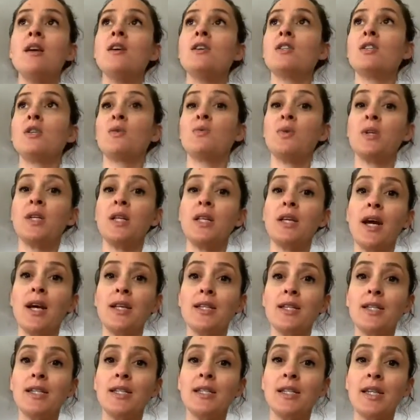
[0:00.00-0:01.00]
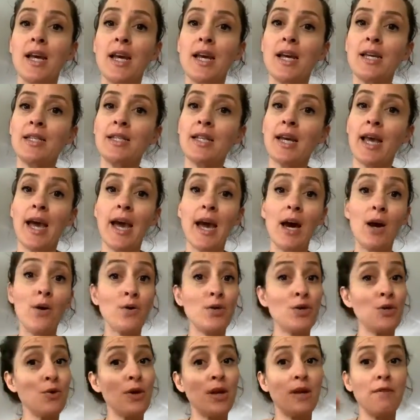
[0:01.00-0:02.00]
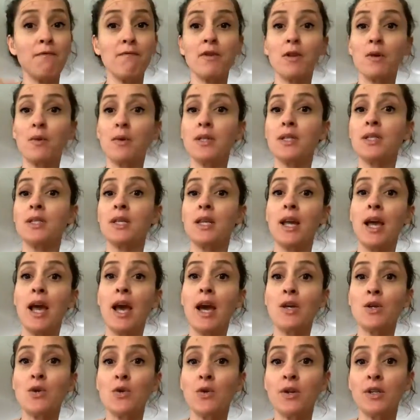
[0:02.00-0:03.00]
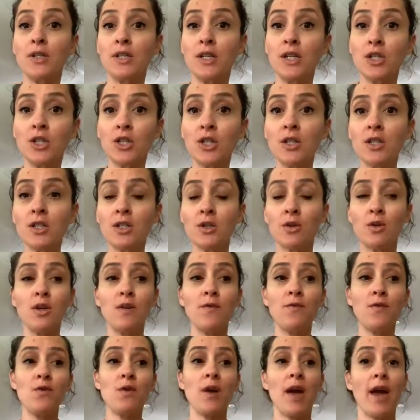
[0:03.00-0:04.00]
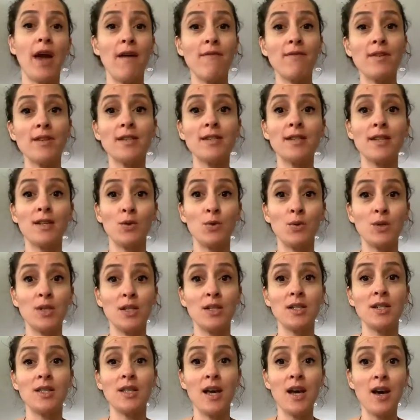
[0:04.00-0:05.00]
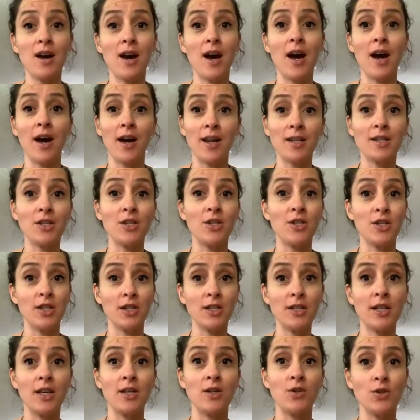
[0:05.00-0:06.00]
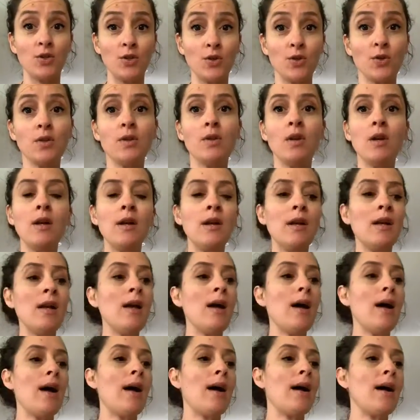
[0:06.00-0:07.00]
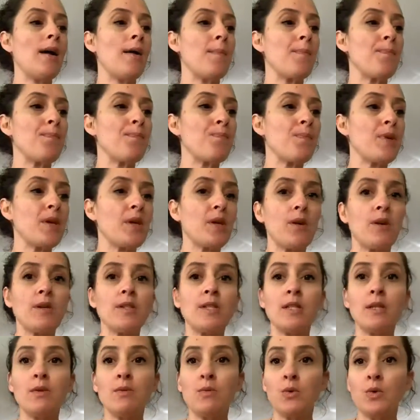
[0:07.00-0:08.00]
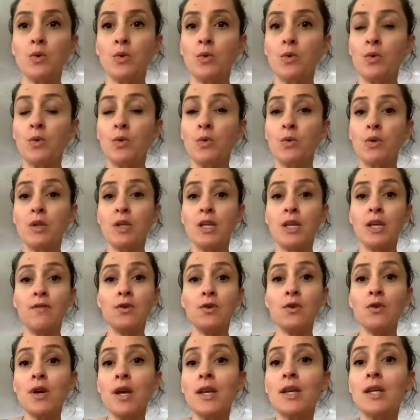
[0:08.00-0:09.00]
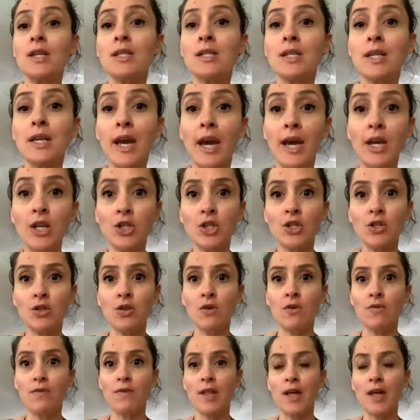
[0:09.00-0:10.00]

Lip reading: to really understand how you're influenced and how you're conditioned. So if you haven't looked into that, I highly suggest that you do, because it will give you an indication of